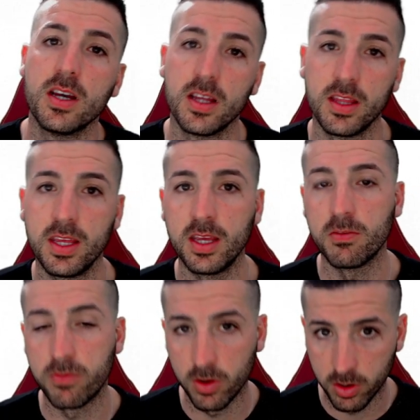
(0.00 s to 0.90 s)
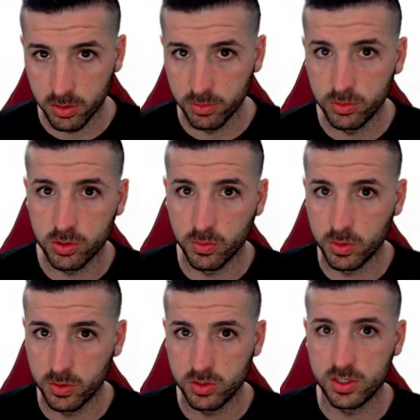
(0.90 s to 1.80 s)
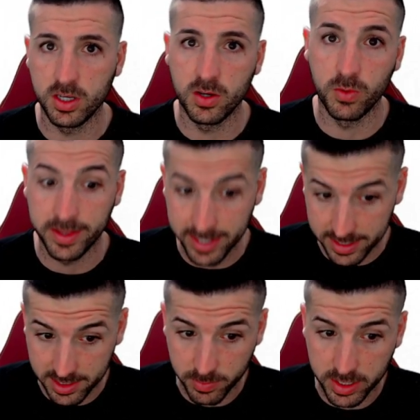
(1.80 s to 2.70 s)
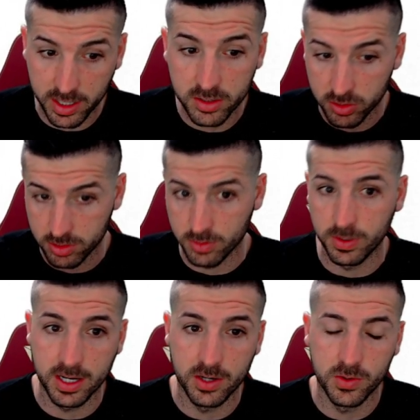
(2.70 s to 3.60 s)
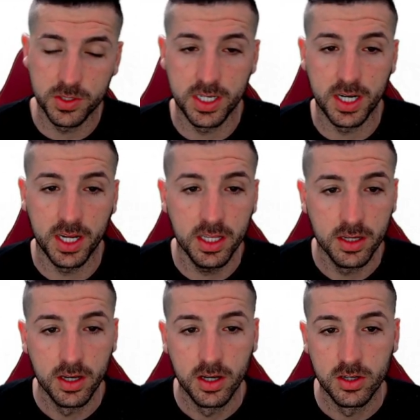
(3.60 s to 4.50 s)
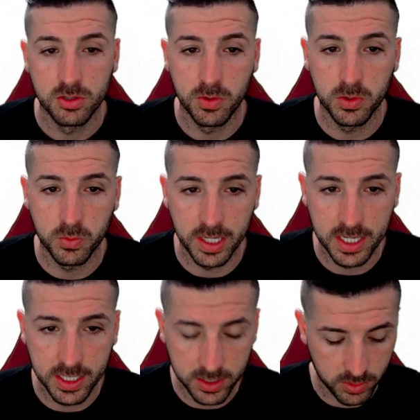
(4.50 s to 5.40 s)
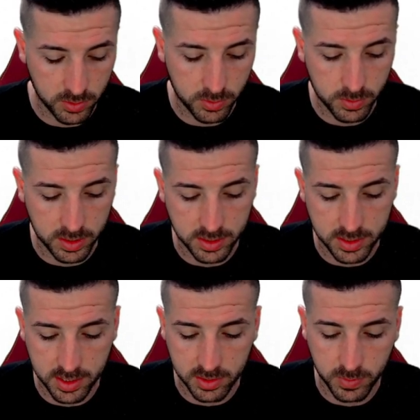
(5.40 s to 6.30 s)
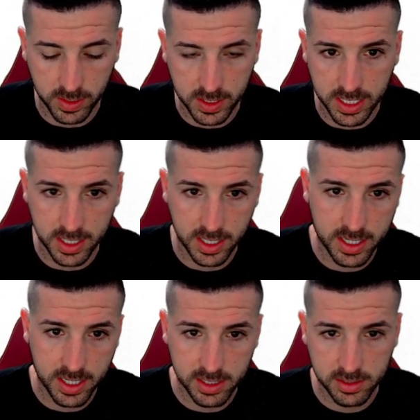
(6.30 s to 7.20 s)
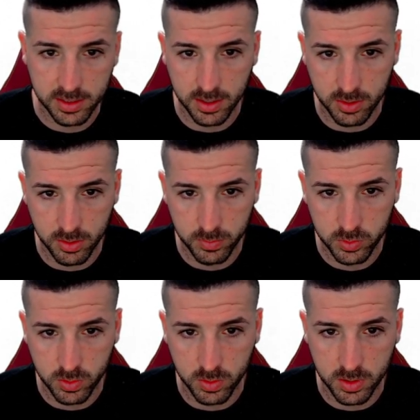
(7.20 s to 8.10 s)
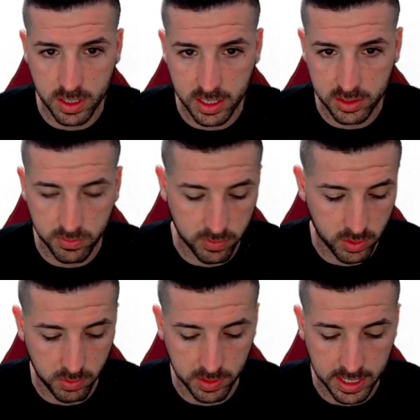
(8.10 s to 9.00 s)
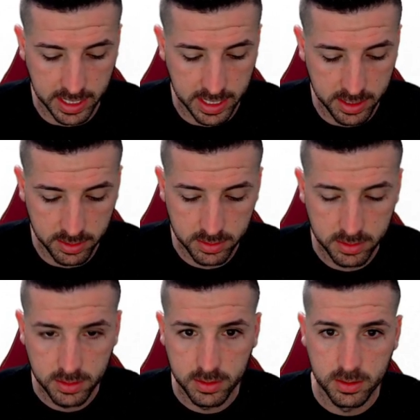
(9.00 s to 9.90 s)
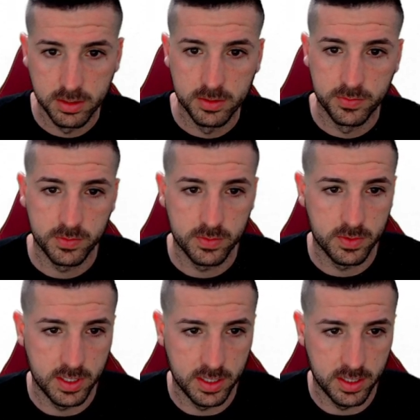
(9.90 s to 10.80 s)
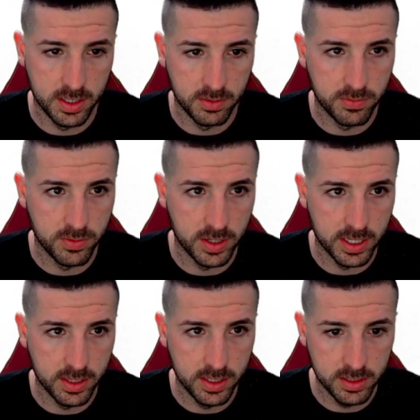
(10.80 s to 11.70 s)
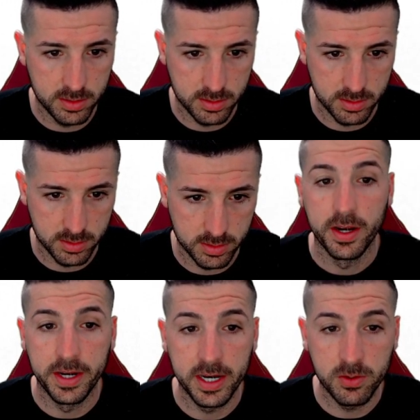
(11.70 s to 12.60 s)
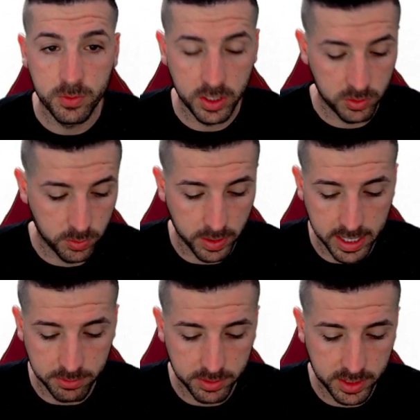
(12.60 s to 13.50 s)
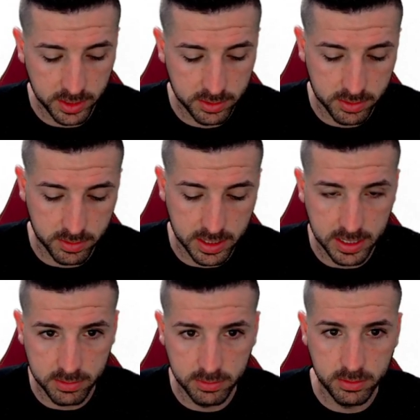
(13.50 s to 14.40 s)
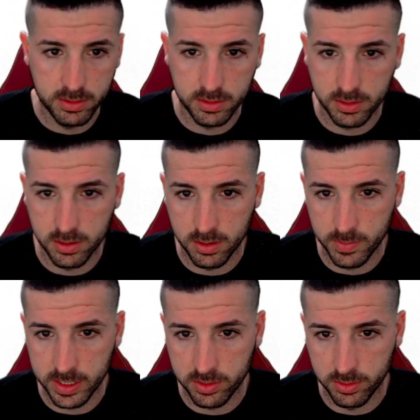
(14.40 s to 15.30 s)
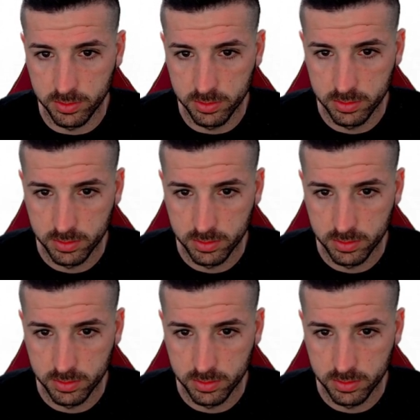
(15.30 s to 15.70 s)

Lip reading: the float, so we don't see with decimals, so we can order it. So what we can do is that we can cast the home score as float again. And then if we run this, now we need to round it. So round, comma 2.